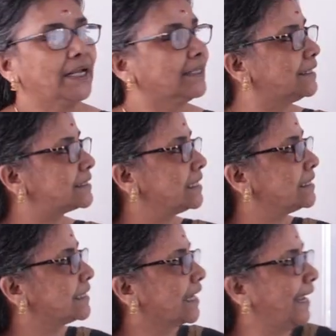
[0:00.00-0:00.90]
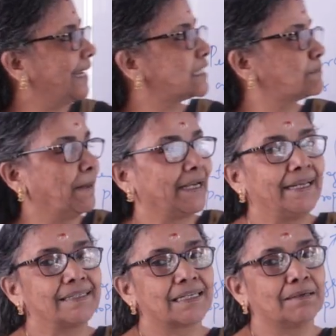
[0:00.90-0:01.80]
This is
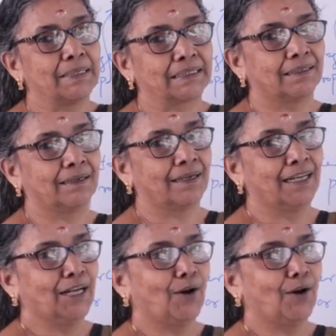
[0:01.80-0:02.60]
expenditure method.